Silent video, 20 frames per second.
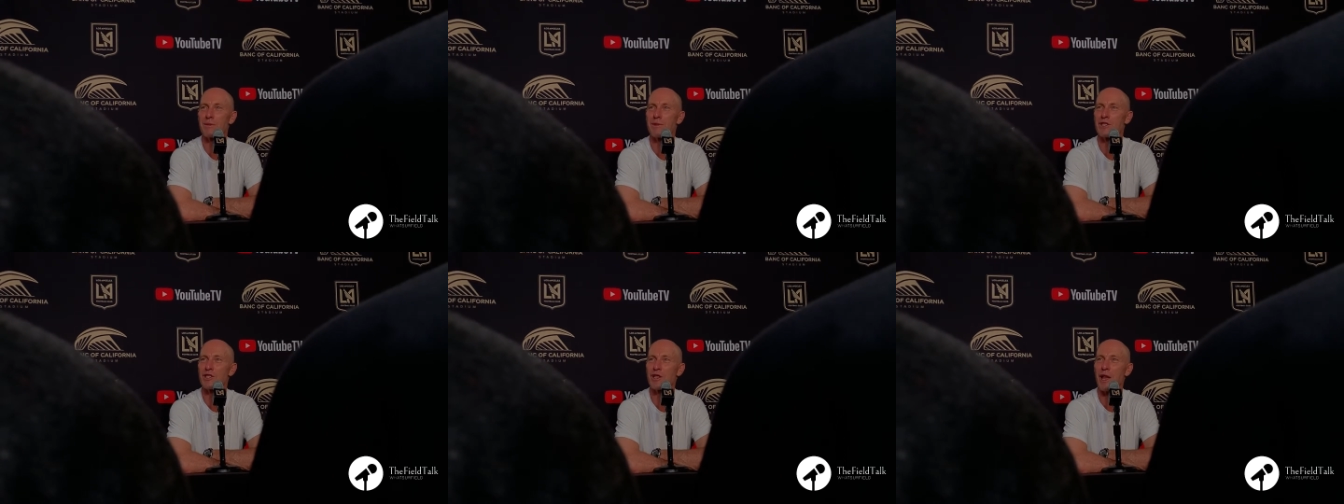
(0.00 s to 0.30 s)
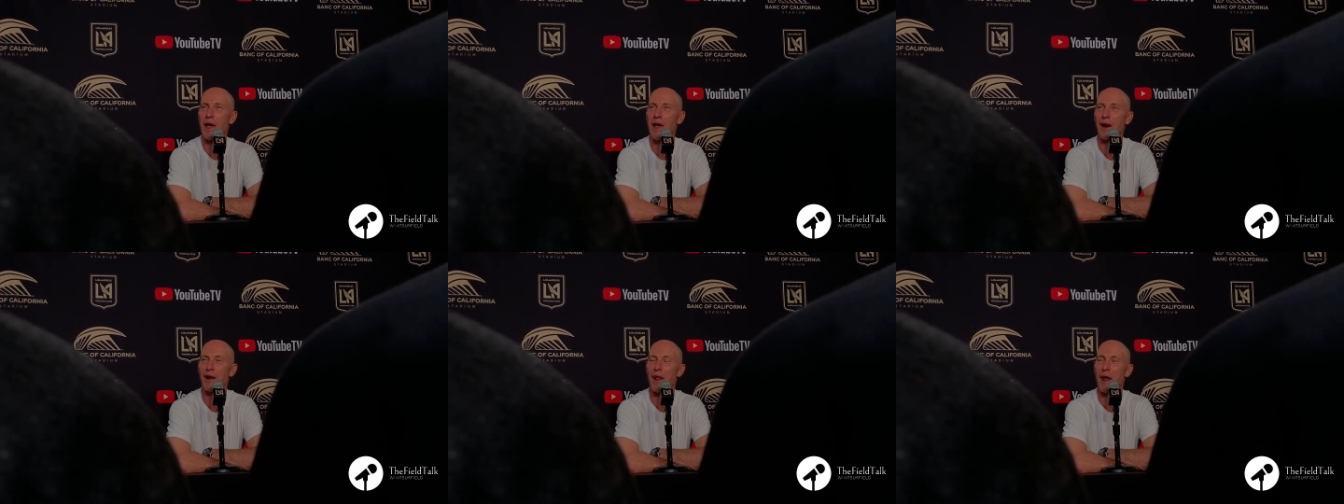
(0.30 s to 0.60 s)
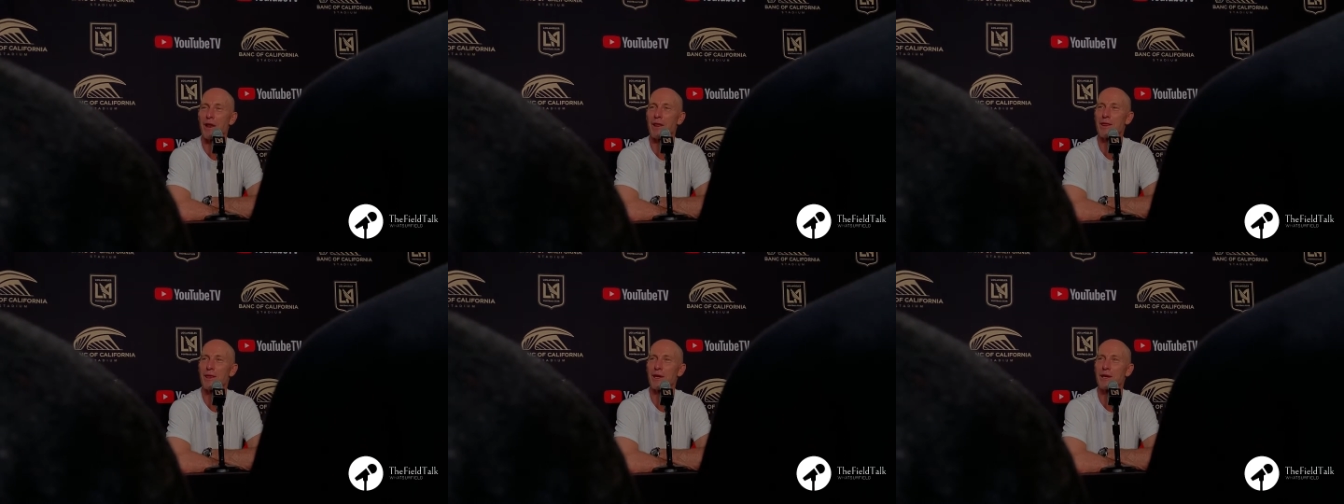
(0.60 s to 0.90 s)
stay on a
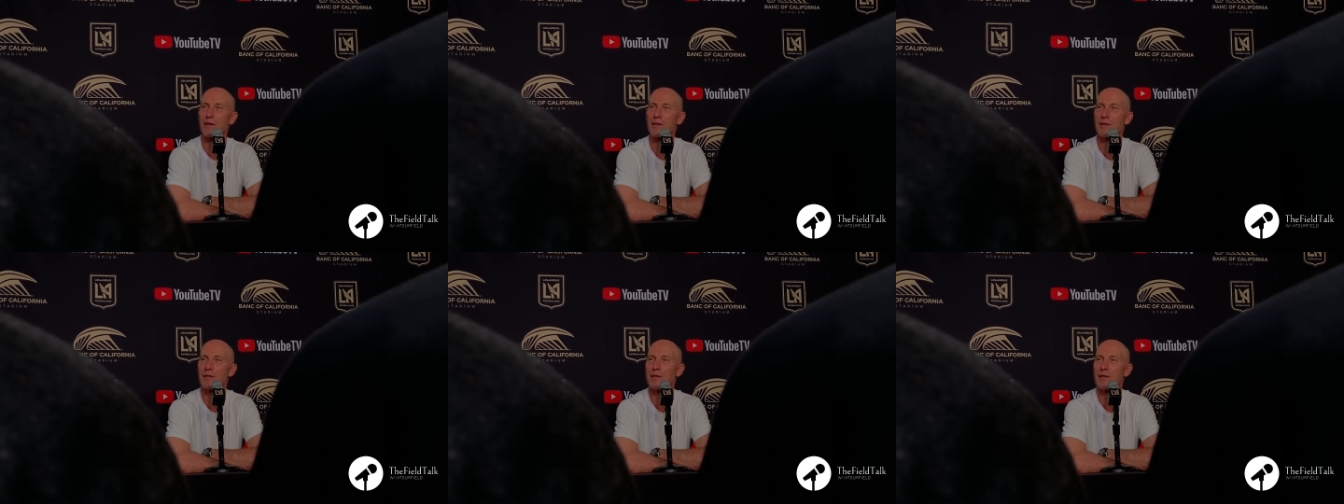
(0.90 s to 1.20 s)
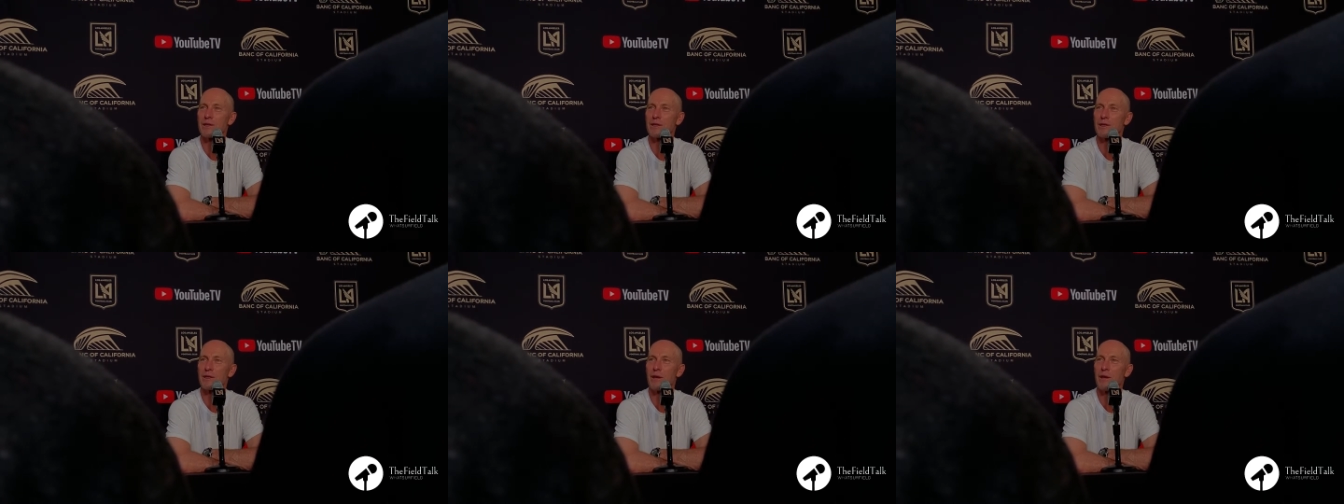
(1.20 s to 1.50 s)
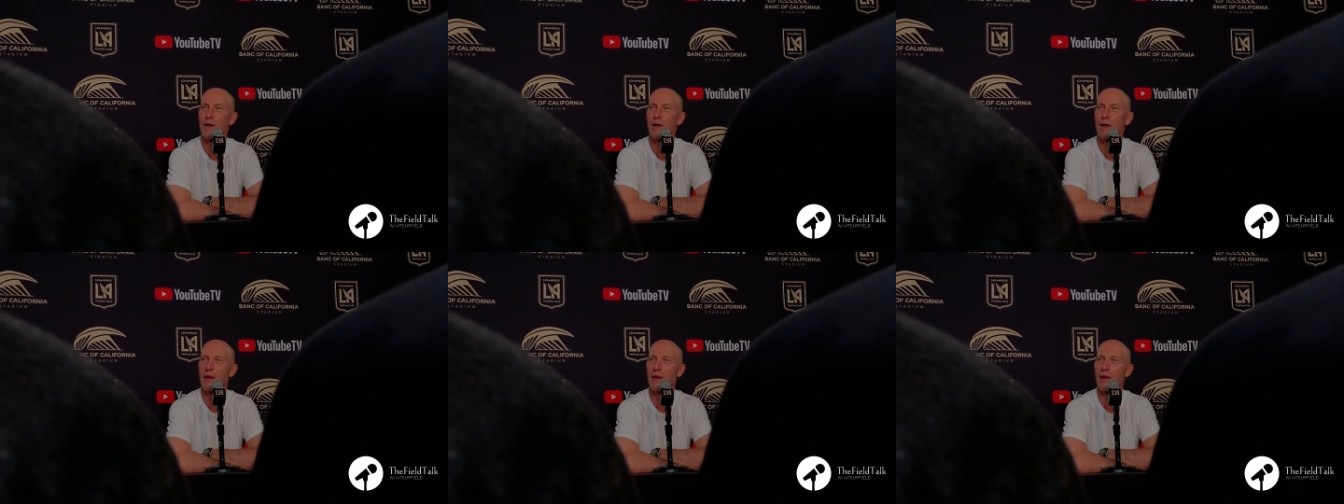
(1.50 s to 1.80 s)
lot of things
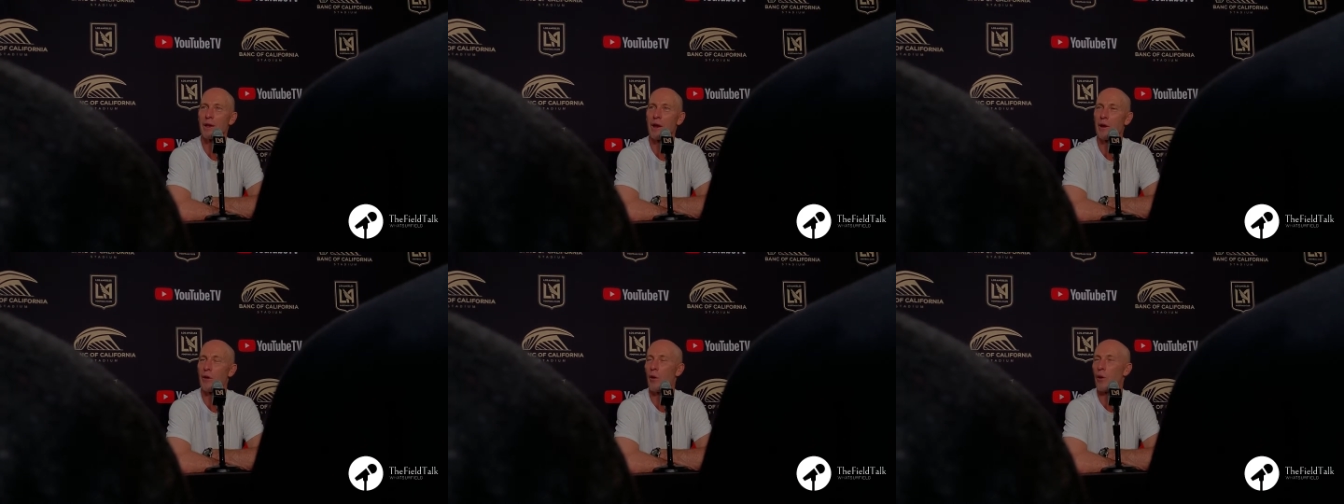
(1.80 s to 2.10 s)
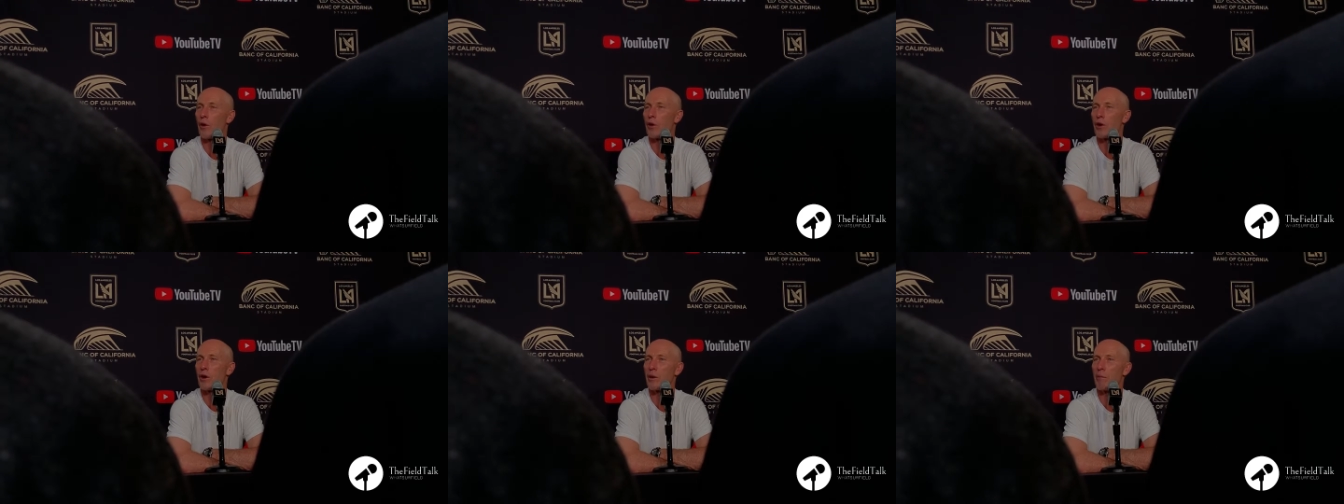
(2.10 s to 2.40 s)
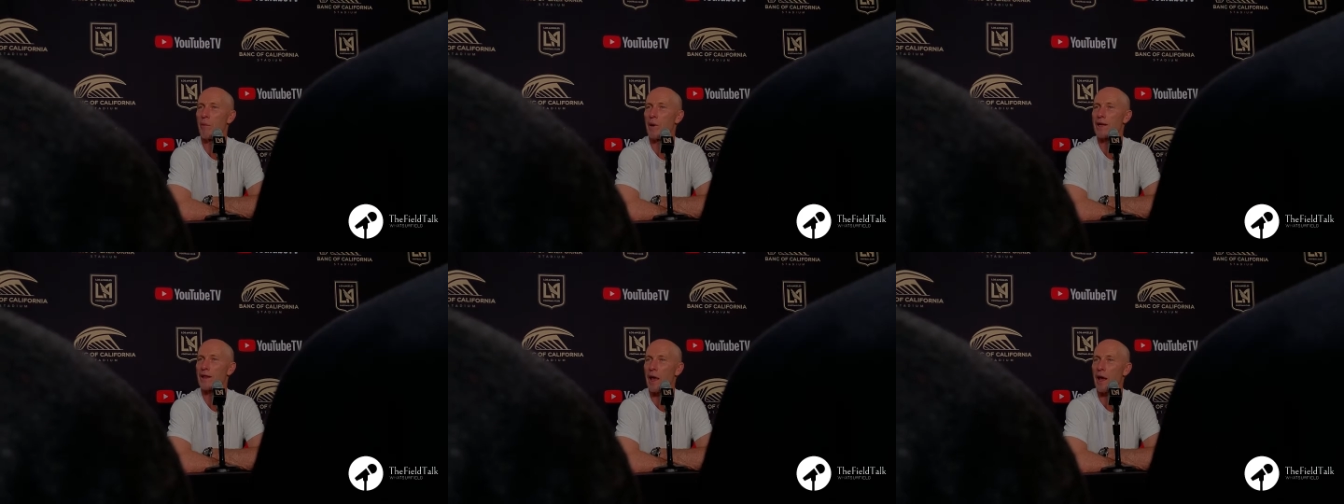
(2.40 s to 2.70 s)
uh, in order to
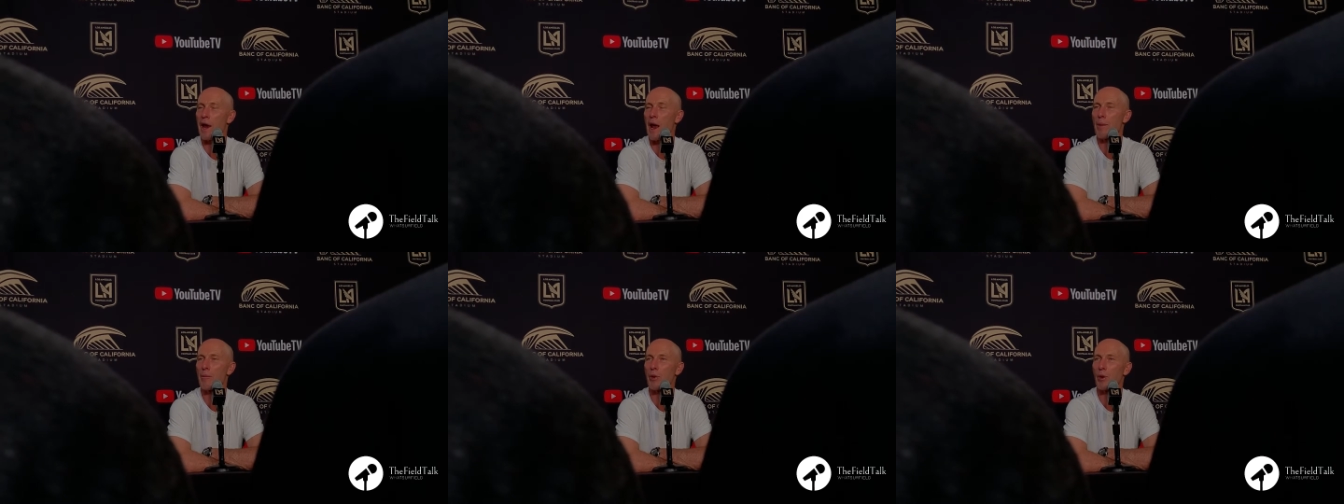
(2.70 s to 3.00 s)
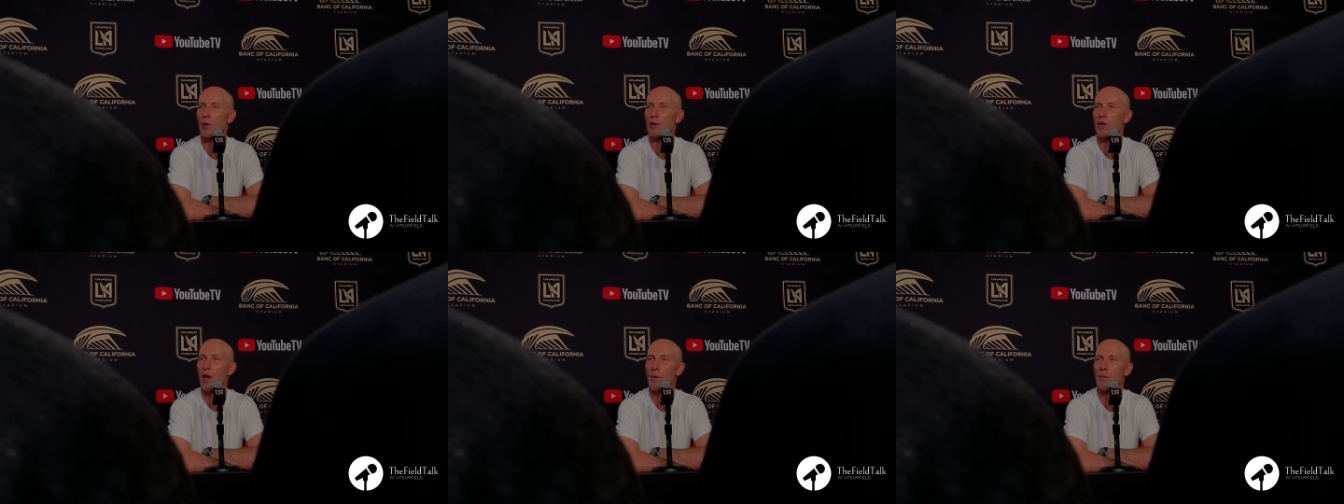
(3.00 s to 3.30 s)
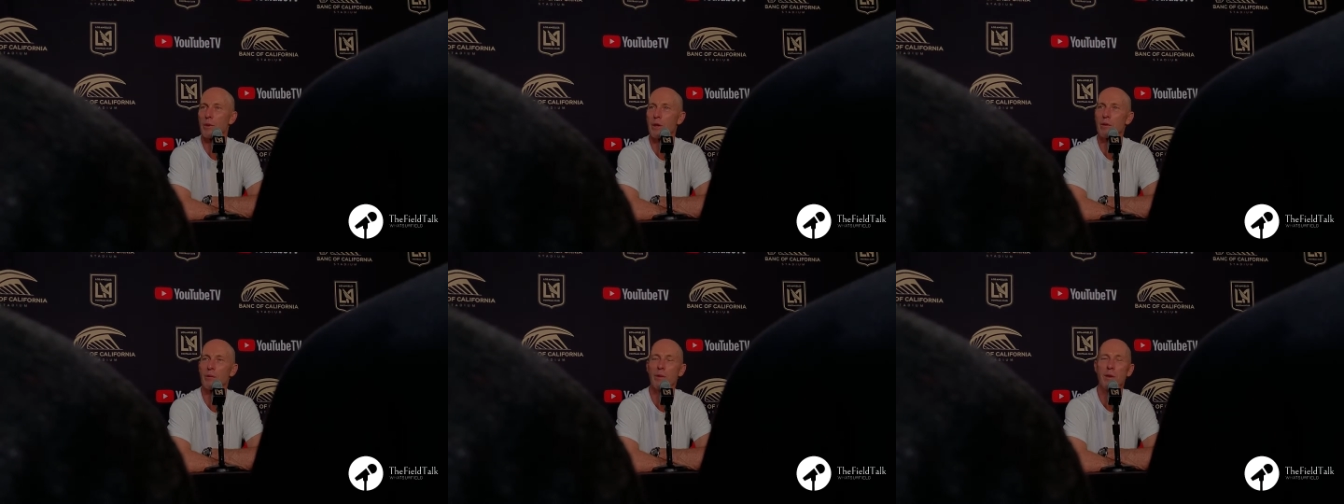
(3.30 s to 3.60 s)
make that happen all the
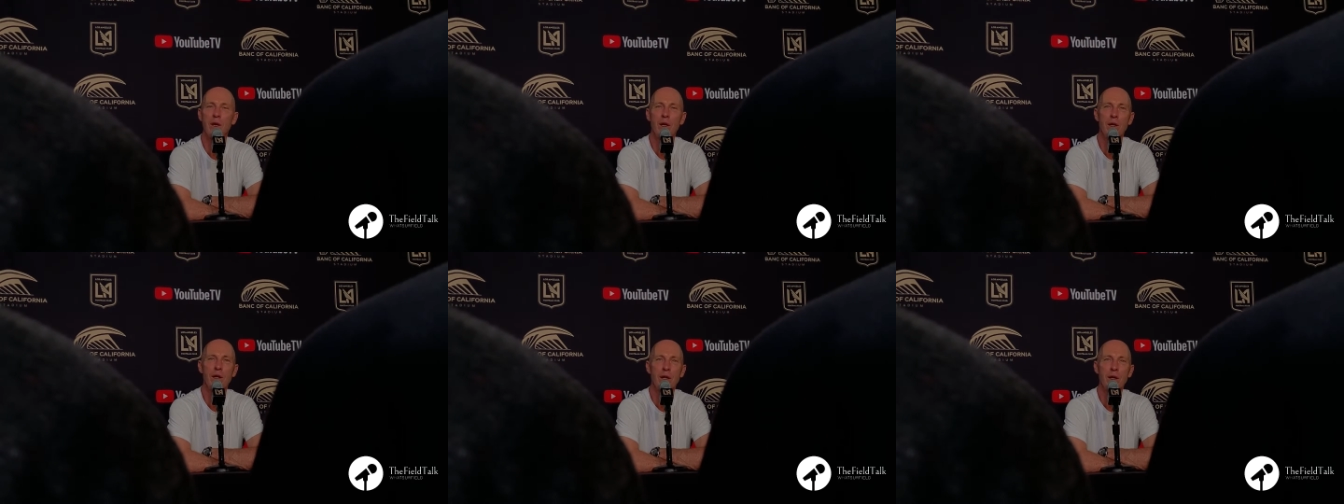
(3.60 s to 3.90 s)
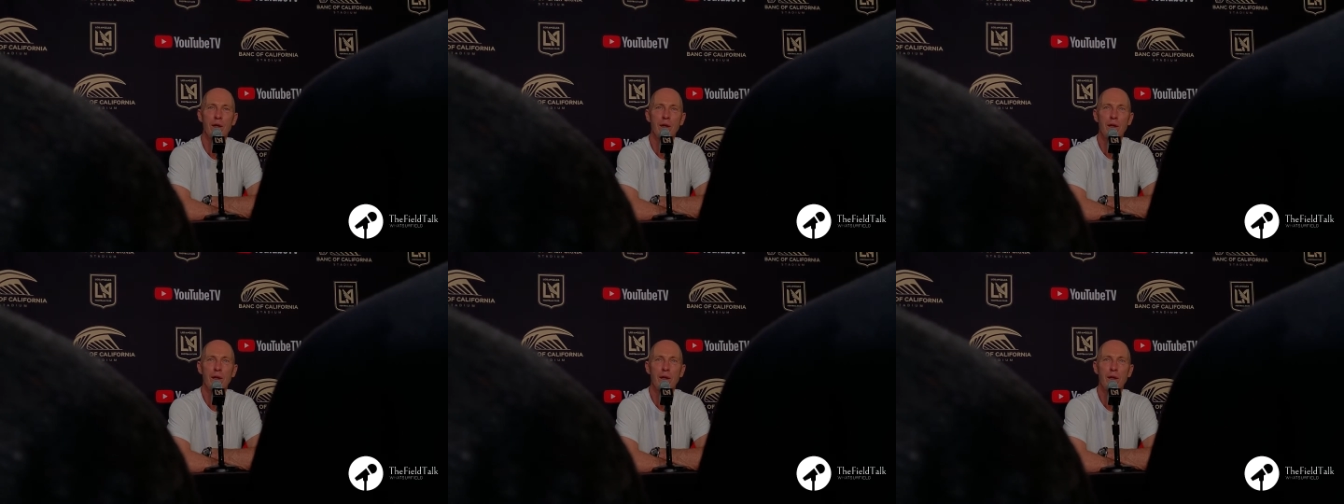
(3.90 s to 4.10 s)
time.